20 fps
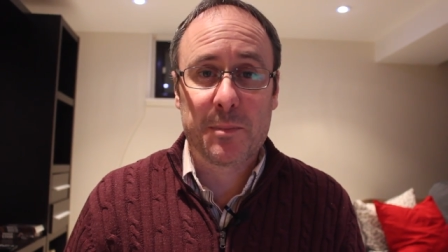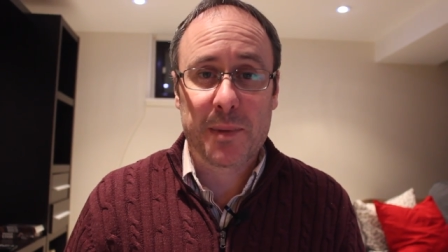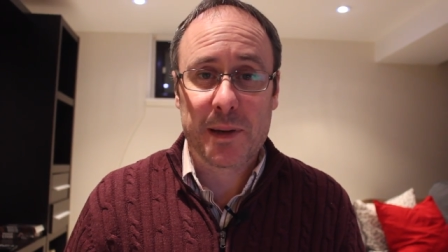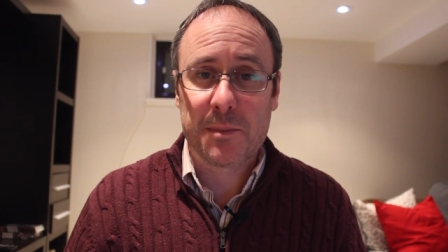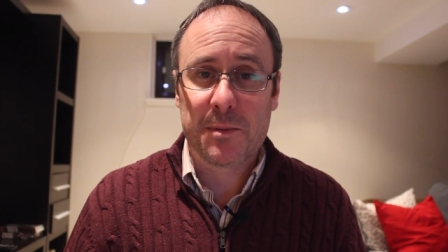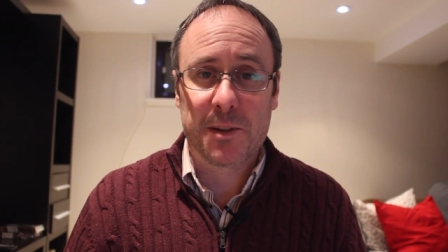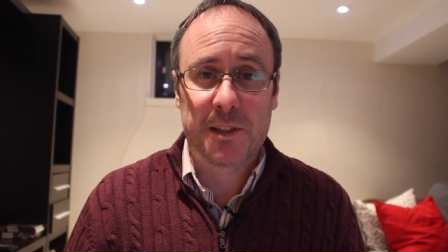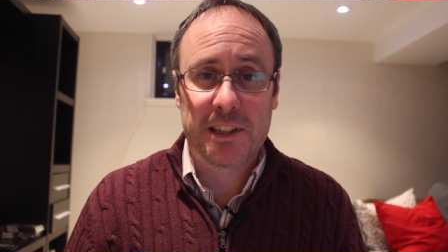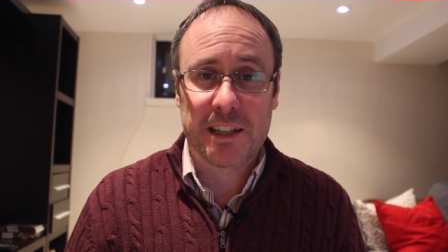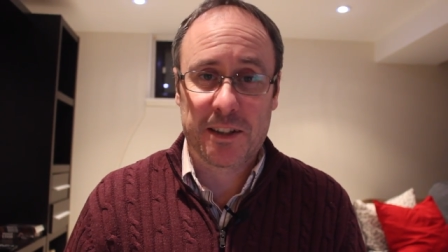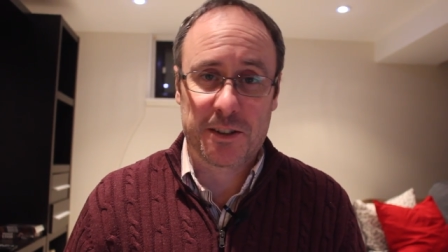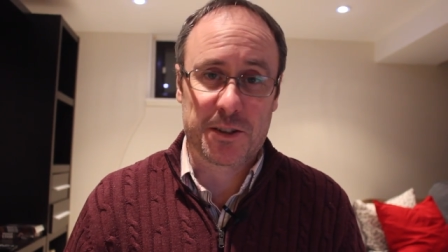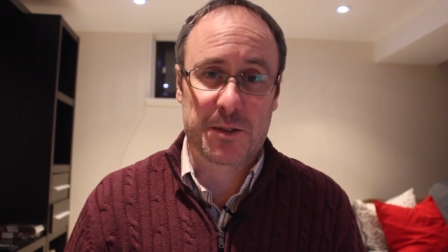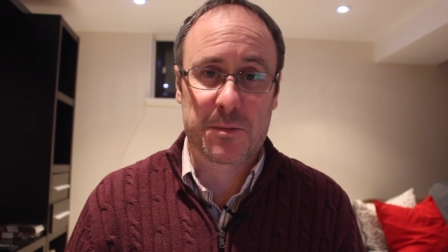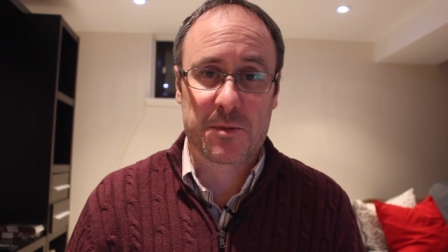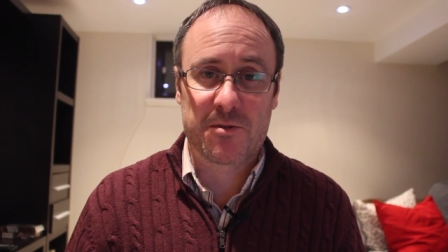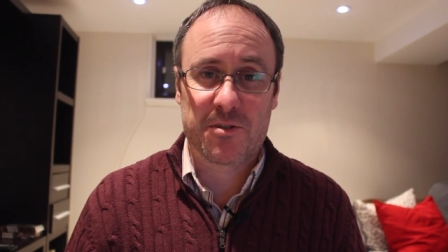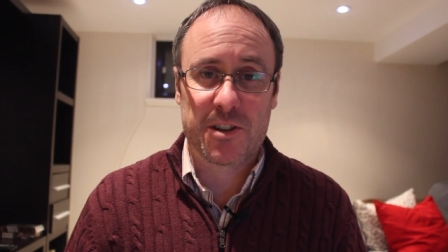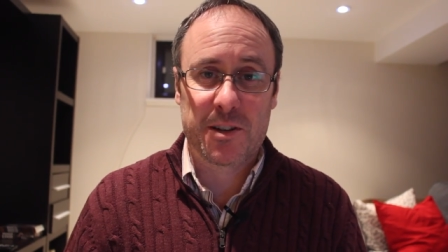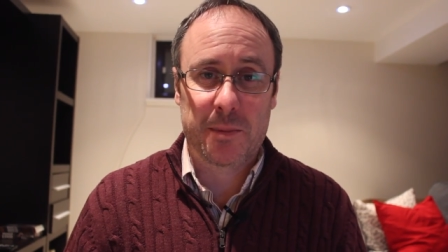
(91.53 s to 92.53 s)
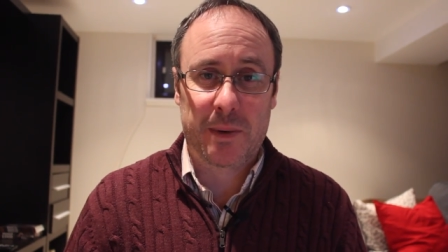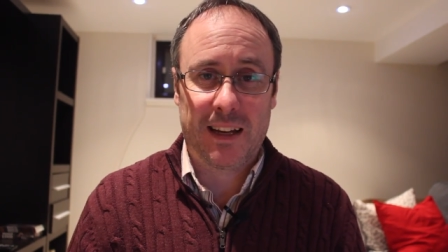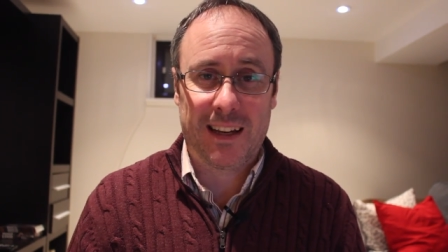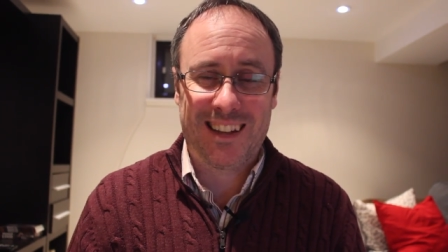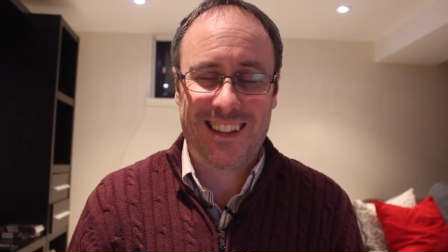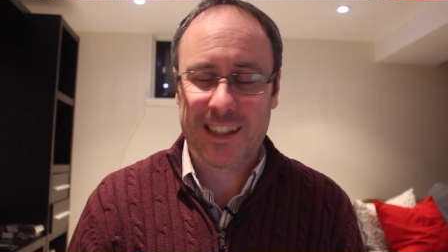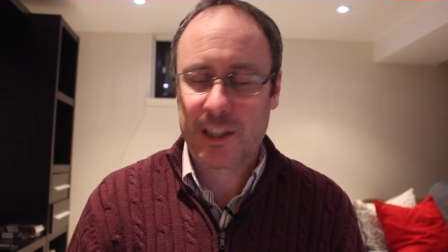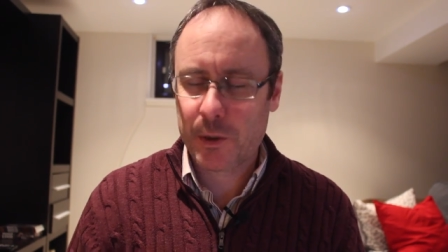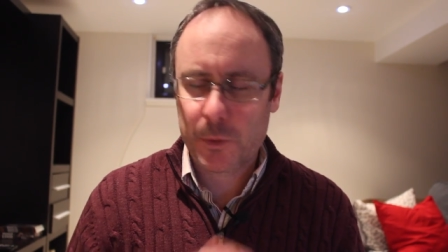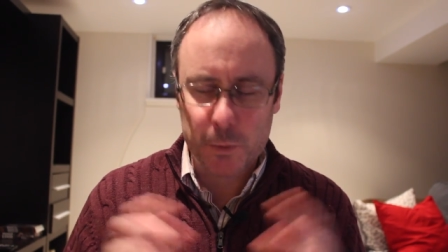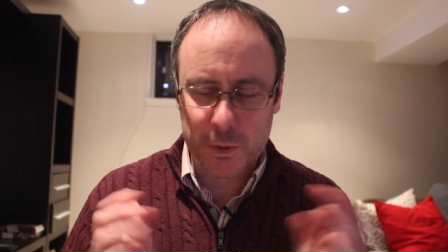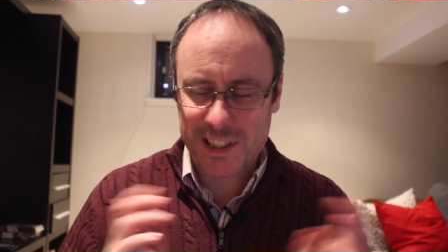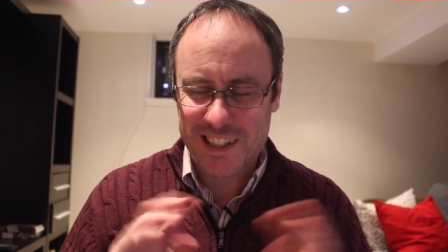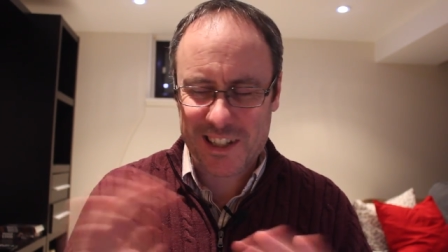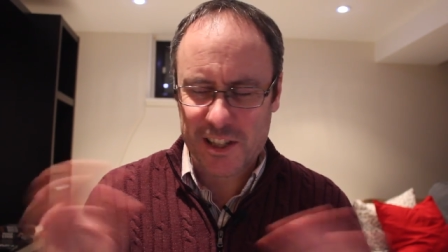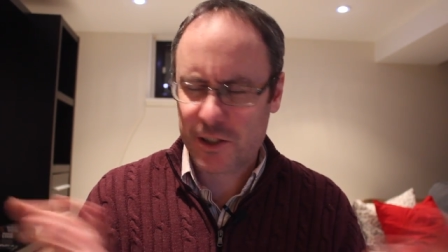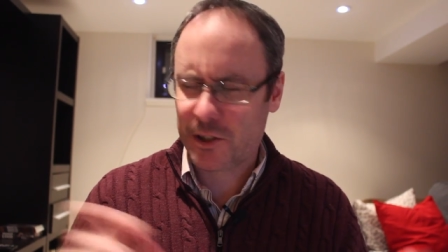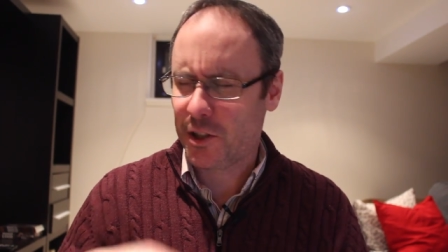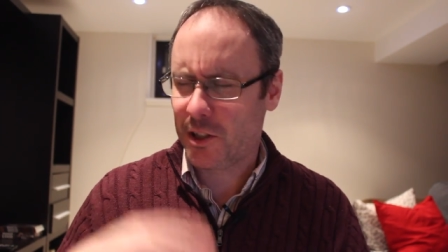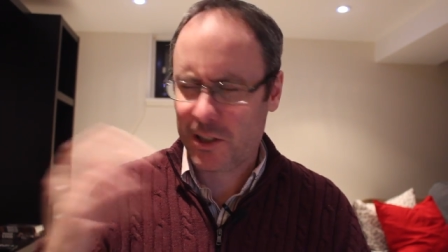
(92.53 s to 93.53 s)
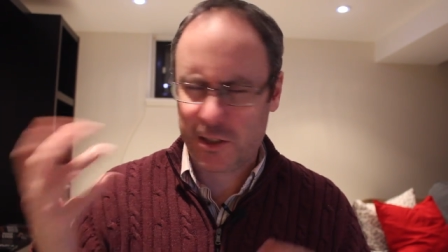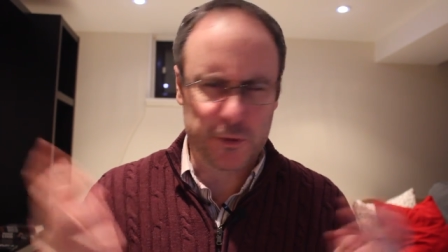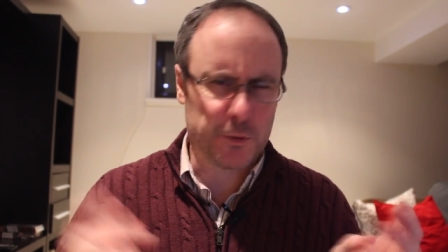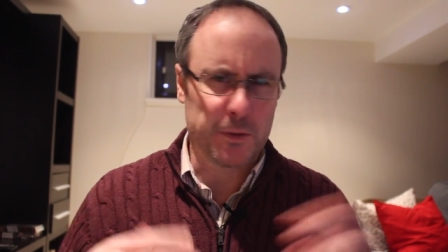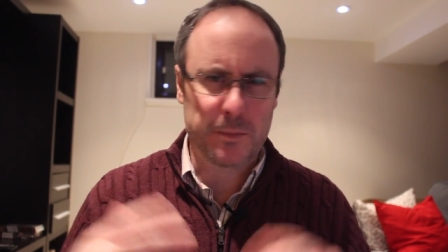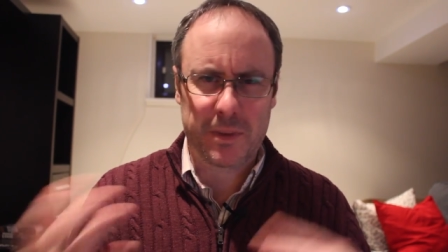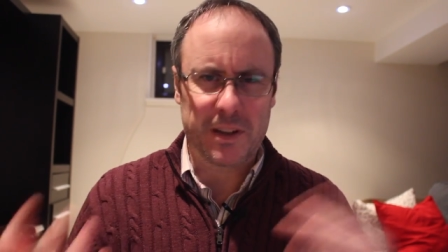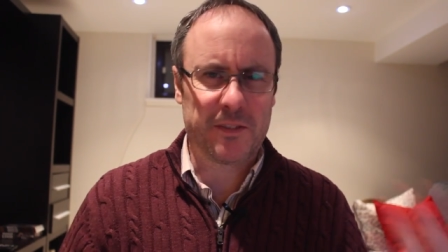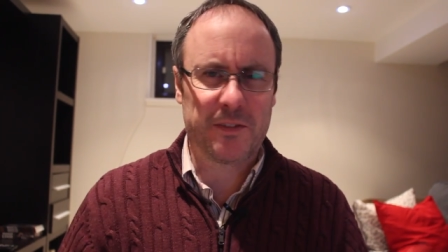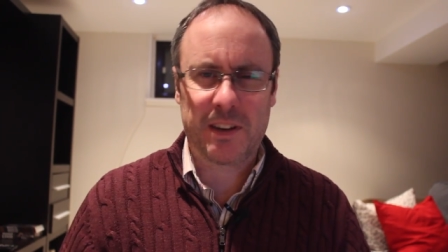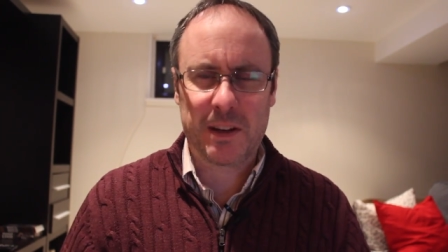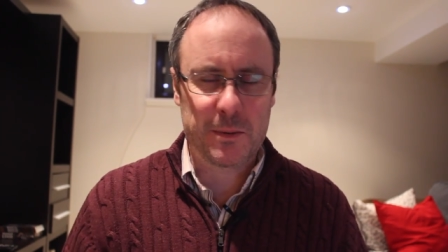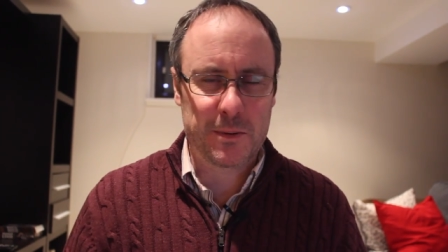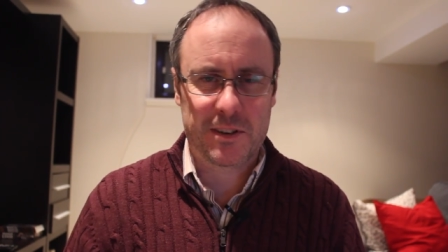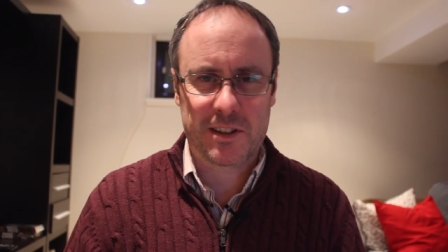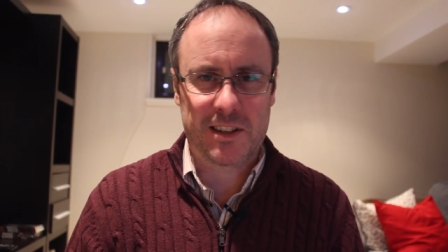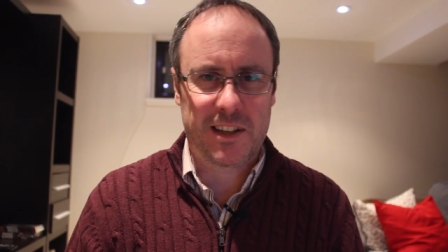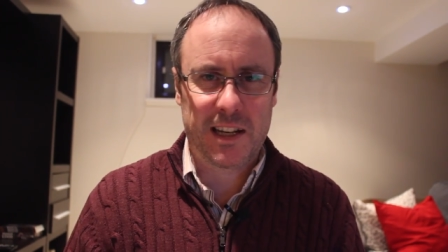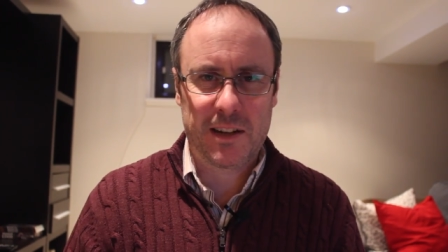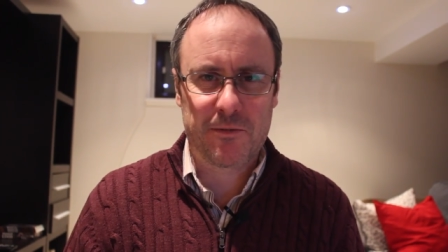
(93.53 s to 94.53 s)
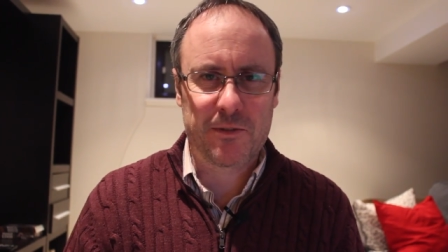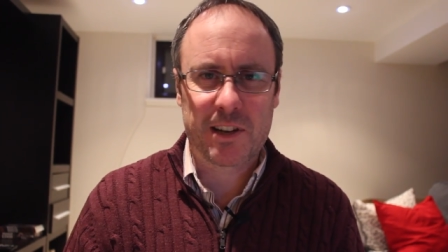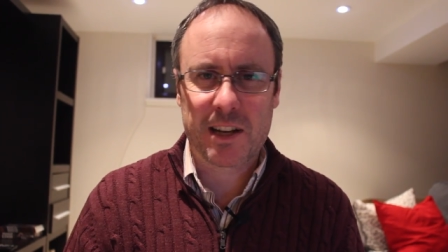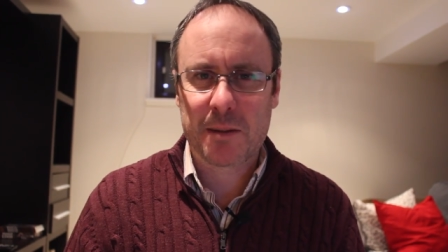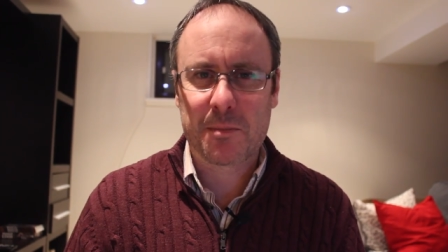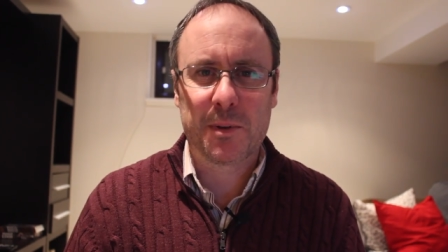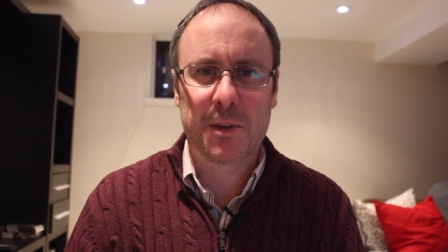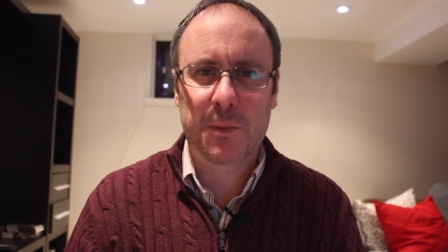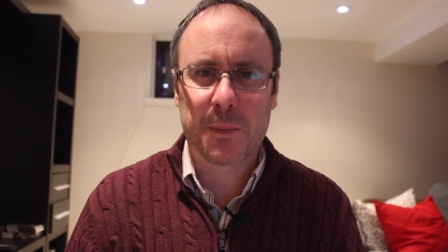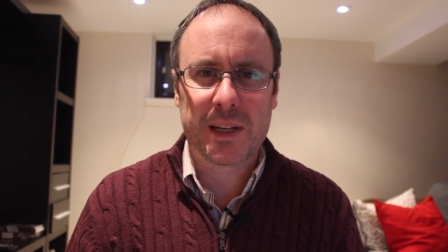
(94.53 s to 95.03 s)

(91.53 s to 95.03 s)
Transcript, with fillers: people are now subscribing and I don't want this to turn into a big thing where it's like every couple of